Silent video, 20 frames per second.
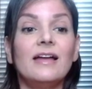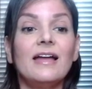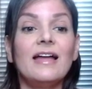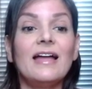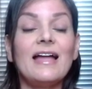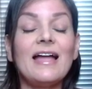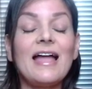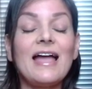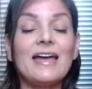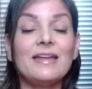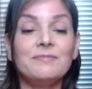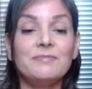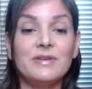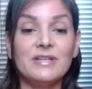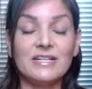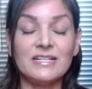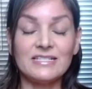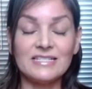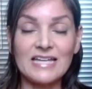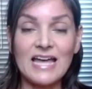had been
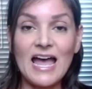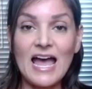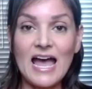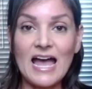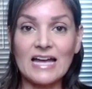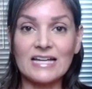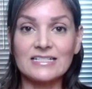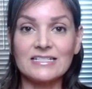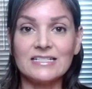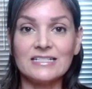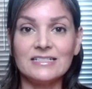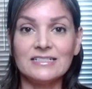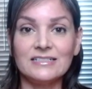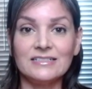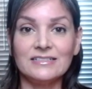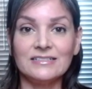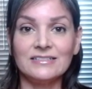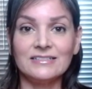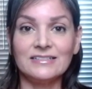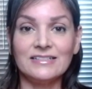attacked
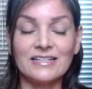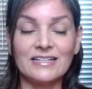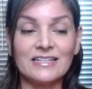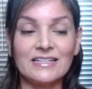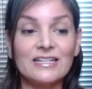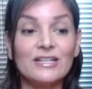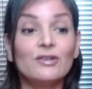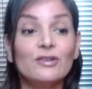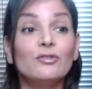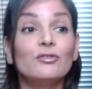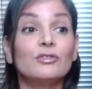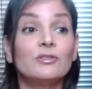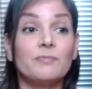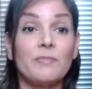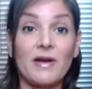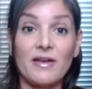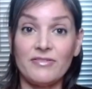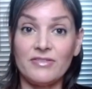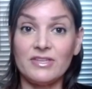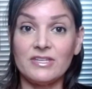and killed
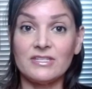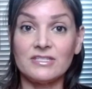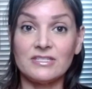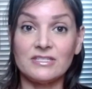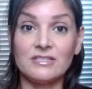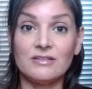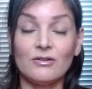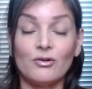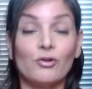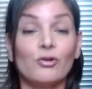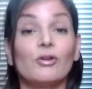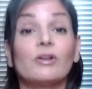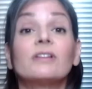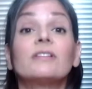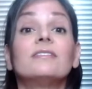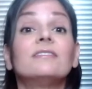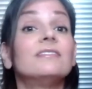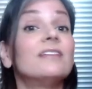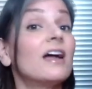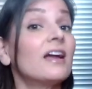by this, or
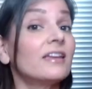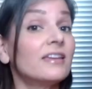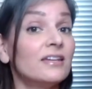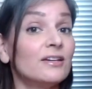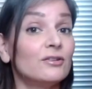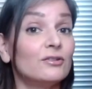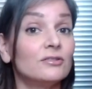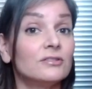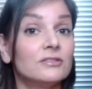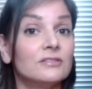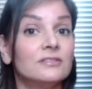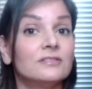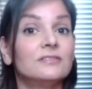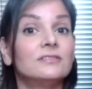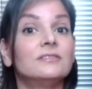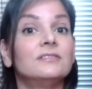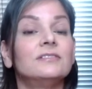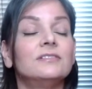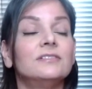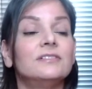not killed,
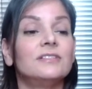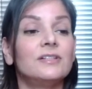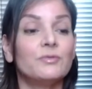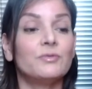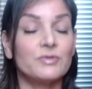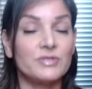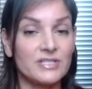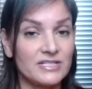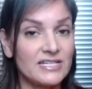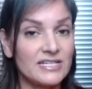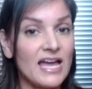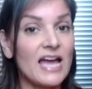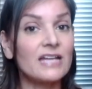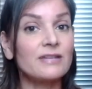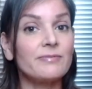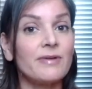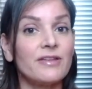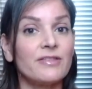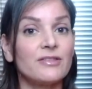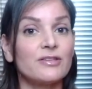it was attacked
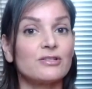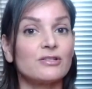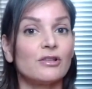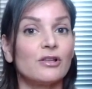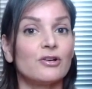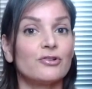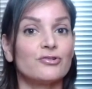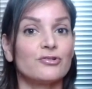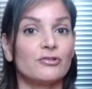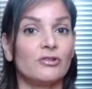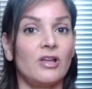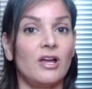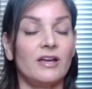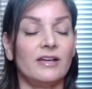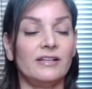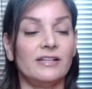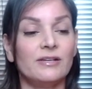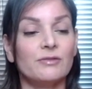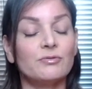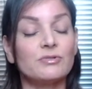by this larger
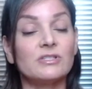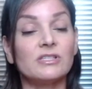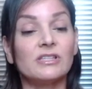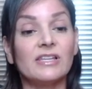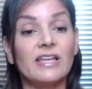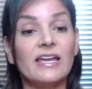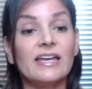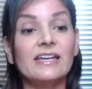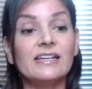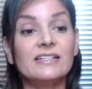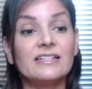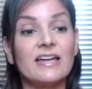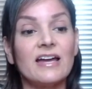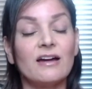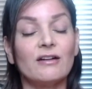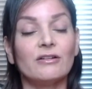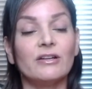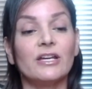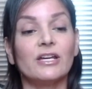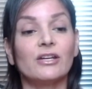lion. It was laying
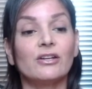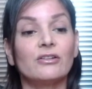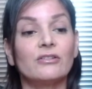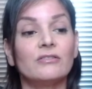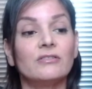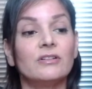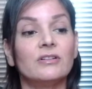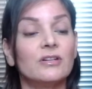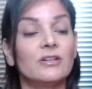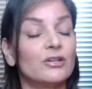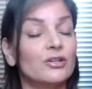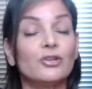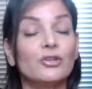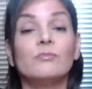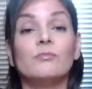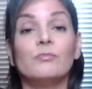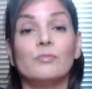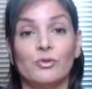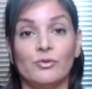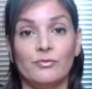down, it
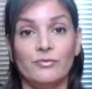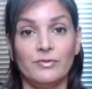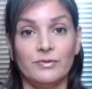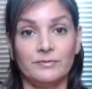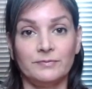couldn't move,